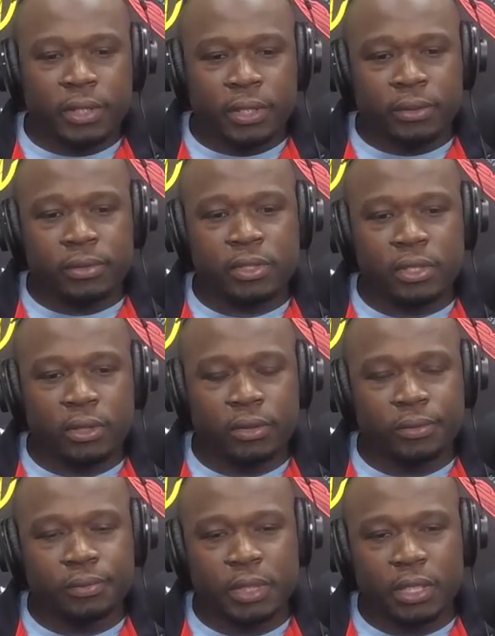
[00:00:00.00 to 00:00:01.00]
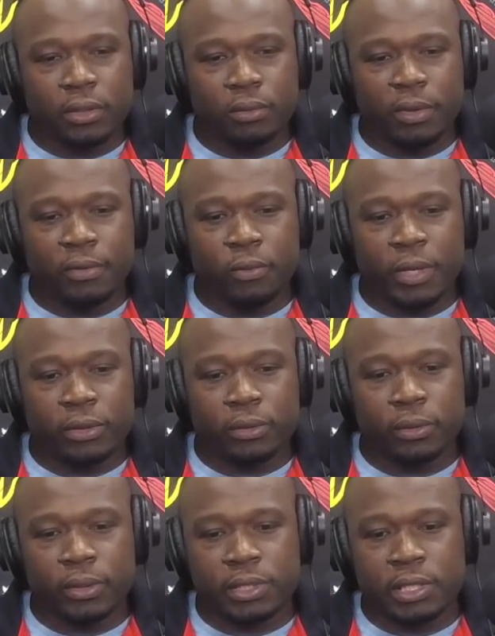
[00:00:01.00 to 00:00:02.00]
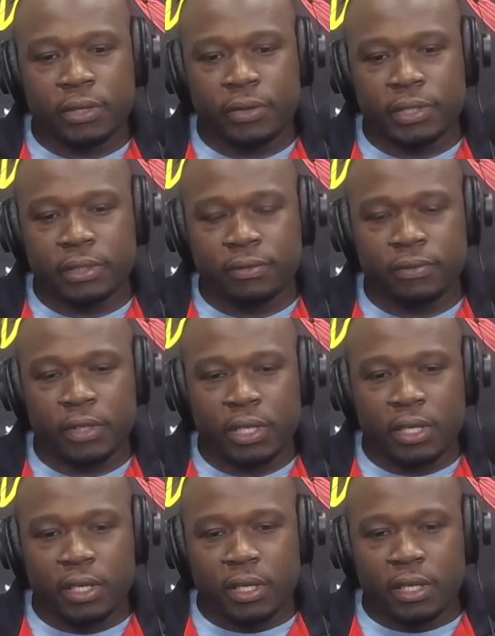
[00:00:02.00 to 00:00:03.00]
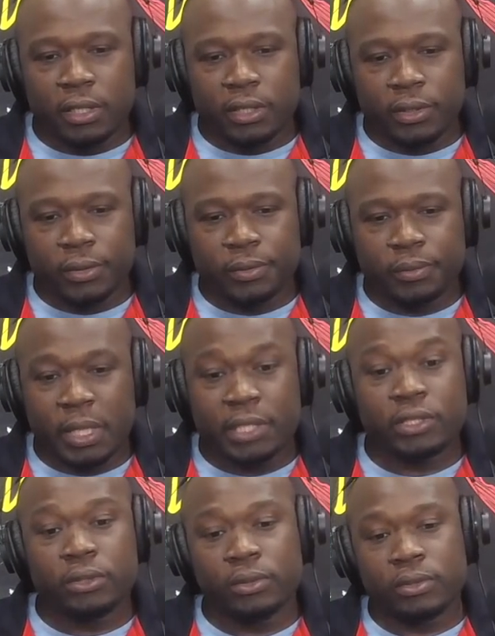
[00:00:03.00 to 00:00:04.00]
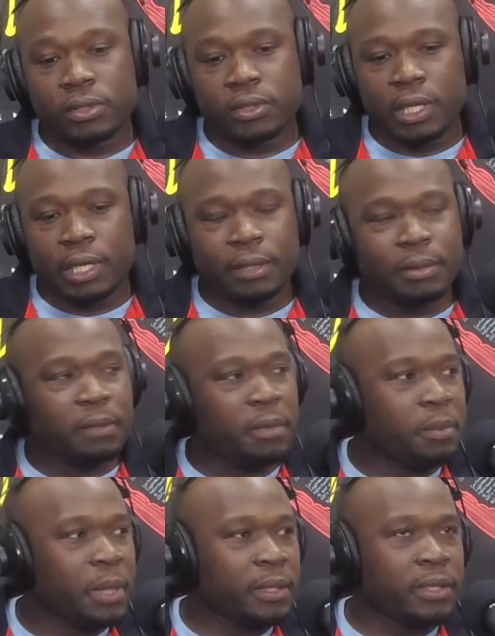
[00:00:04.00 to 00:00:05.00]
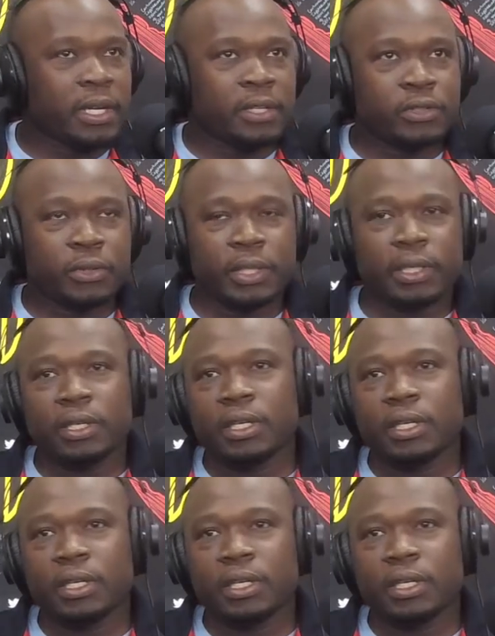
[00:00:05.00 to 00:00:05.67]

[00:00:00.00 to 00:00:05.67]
Leone. So, we went through a series of, issues that have been plaguing the country.